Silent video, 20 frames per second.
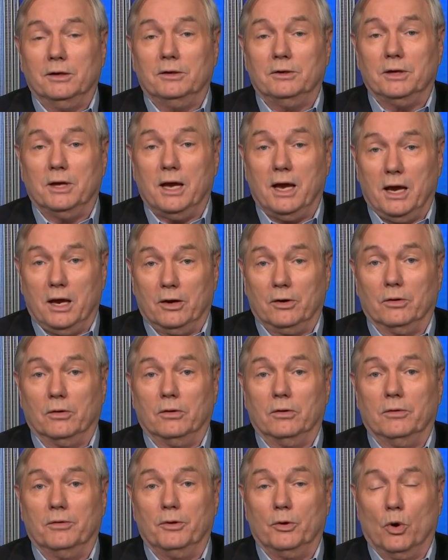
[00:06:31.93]
to
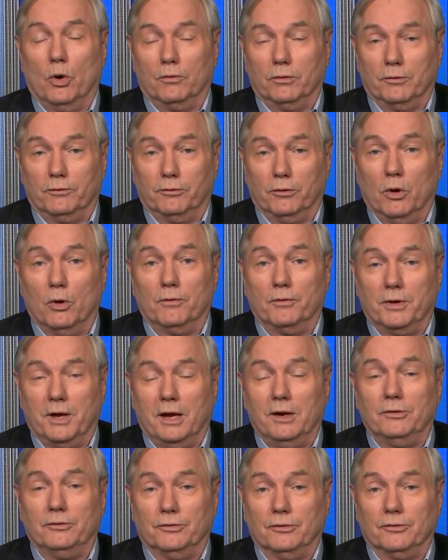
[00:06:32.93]
handle the overflow of
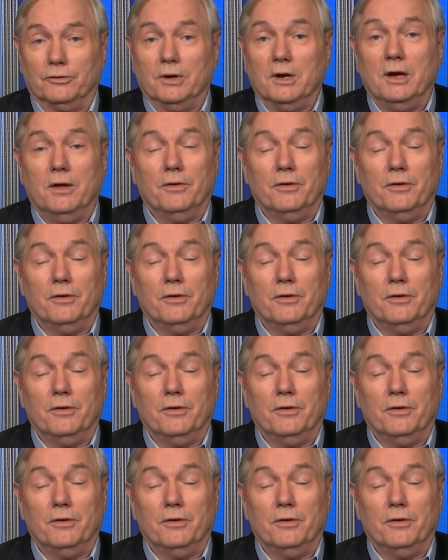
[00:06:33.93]
cases.